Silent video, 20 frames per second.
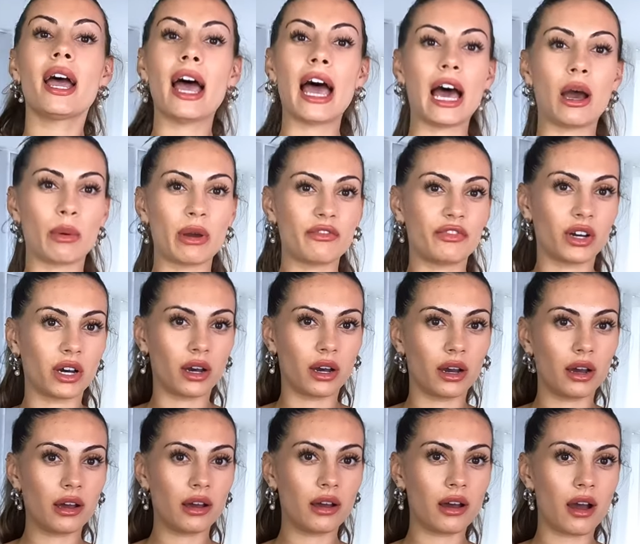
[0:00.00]

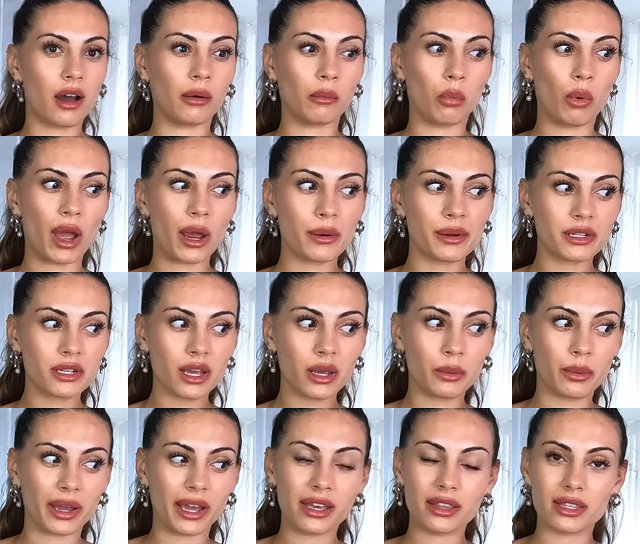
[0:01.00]
However, where would I
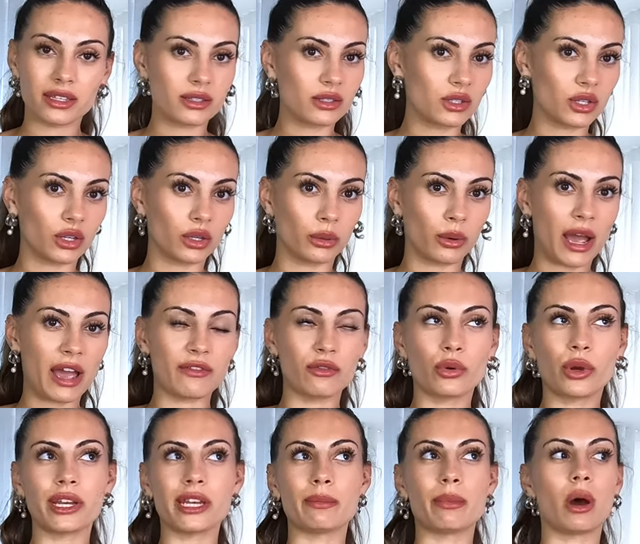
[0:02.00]
wear this to? I haven't
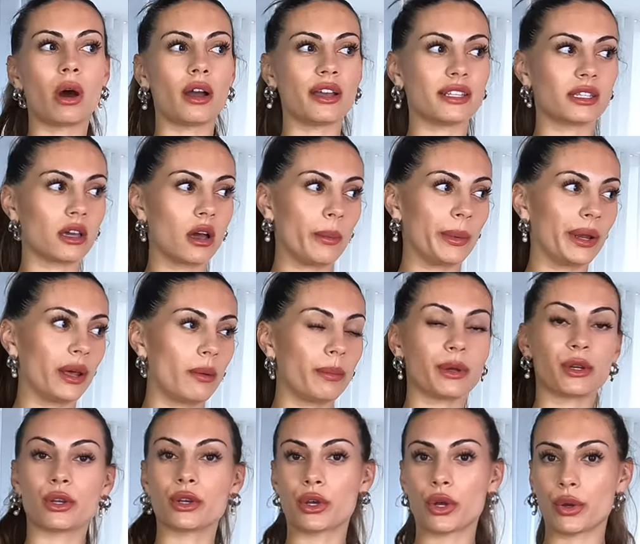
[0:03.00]
got any parties coming up.
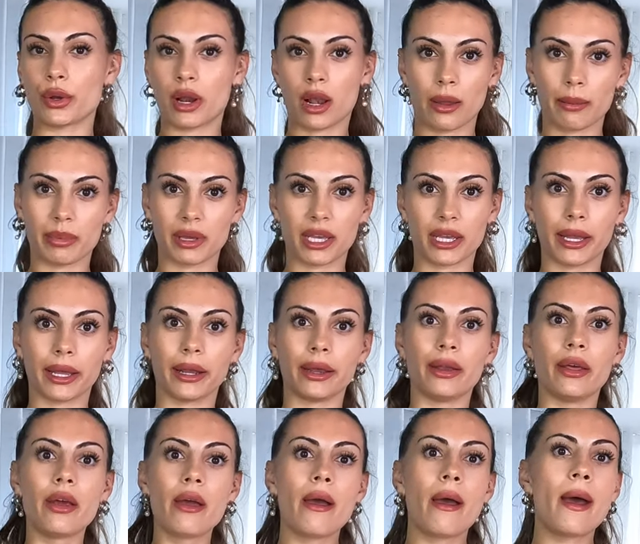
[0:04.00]
I don't go
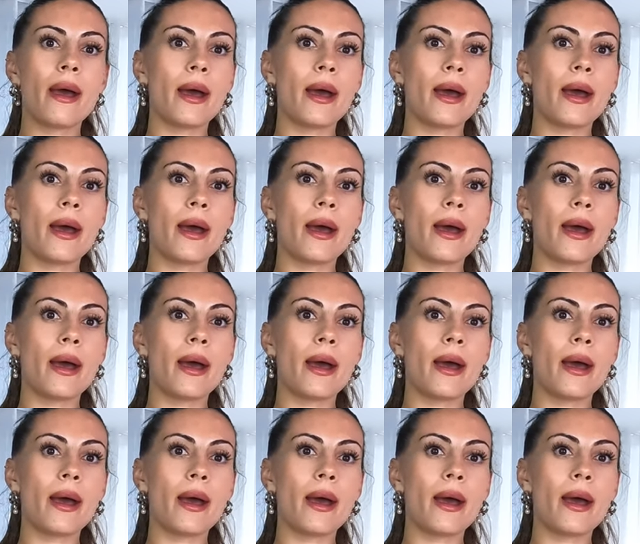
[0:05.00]
clubbing.